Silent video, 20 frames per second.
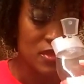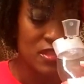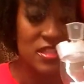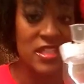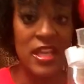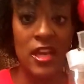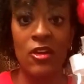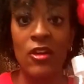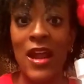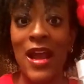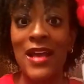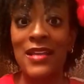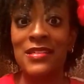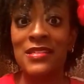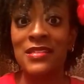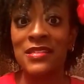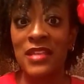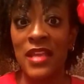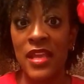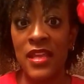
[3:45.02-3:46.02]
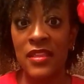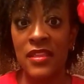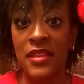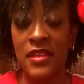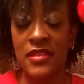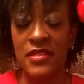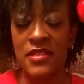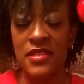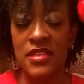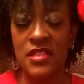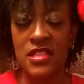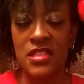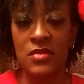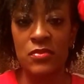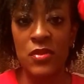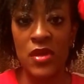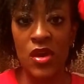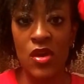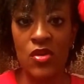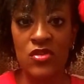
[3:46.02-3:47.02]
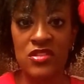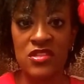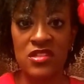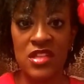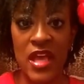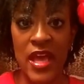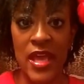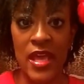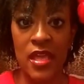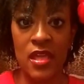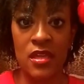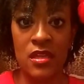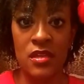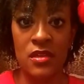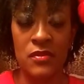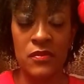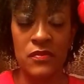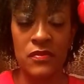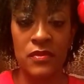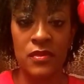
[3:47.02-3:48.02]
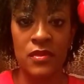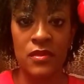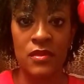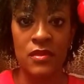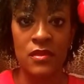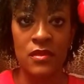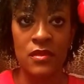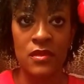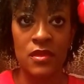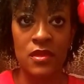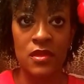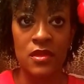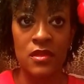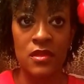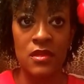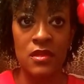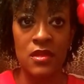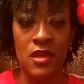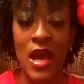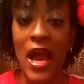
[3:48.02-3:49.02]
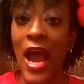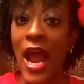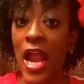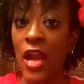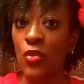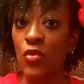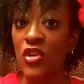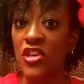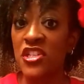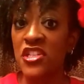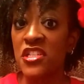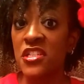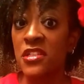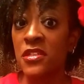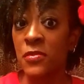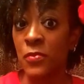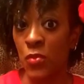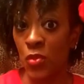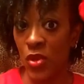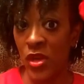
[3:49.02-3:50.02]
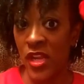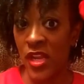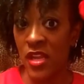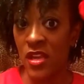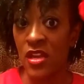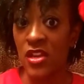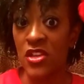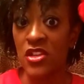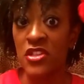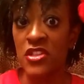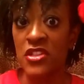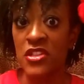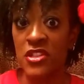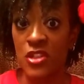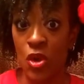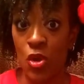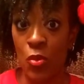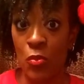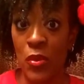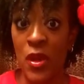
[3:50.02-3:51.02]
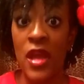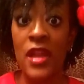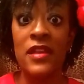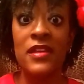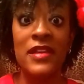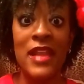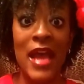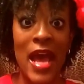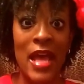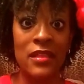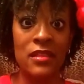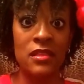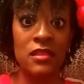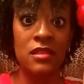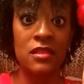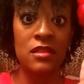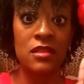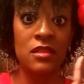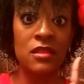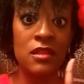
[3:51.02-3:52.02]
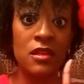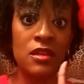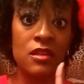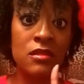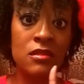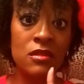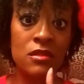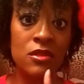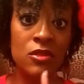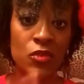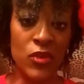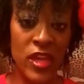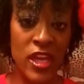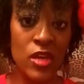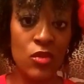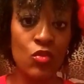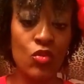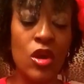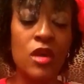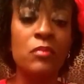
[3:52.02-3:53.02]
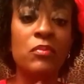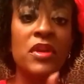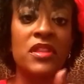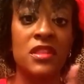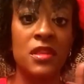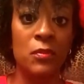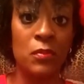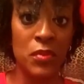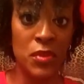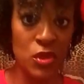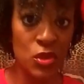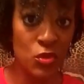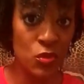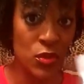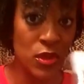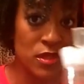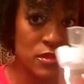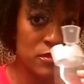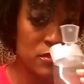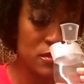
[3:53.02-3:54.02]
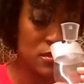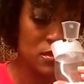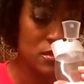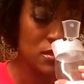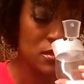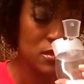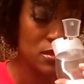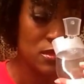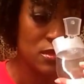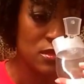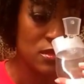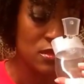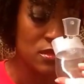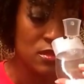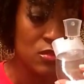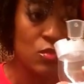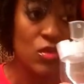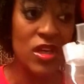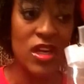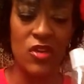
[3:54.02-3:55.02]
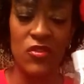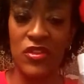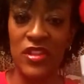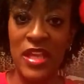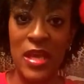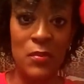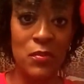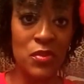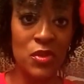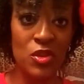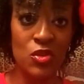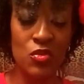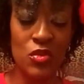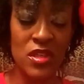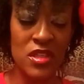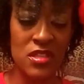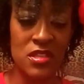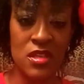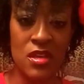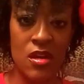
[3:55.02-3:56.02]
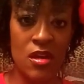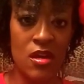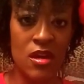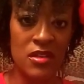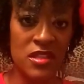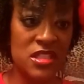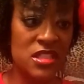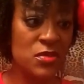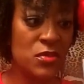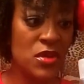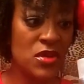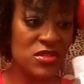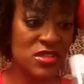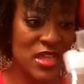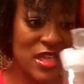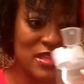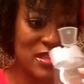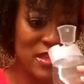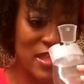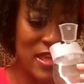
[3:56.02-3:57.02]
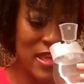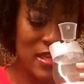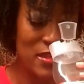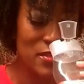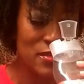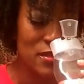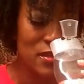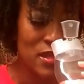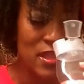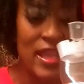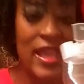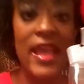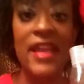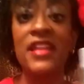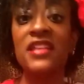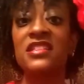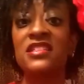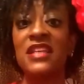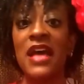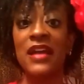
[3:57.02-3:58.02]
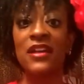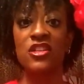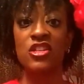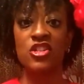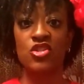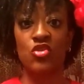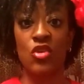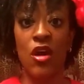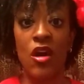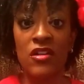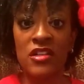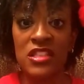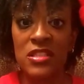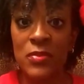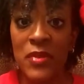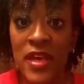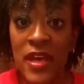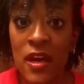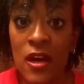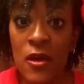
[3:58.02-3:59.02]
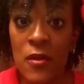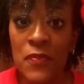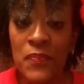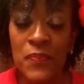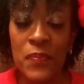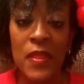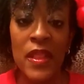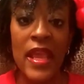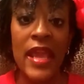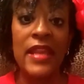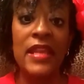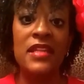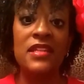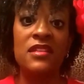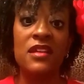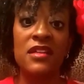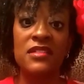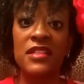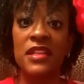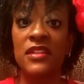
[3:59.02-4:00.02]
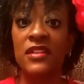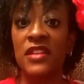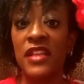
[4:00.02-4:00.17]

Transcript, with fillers: dare I say this, it smells like Irish Spring soap. Not the green one, but the blue one. Whatever that blue one is called, it smells like that. And it's not a strong smell, and it doesn't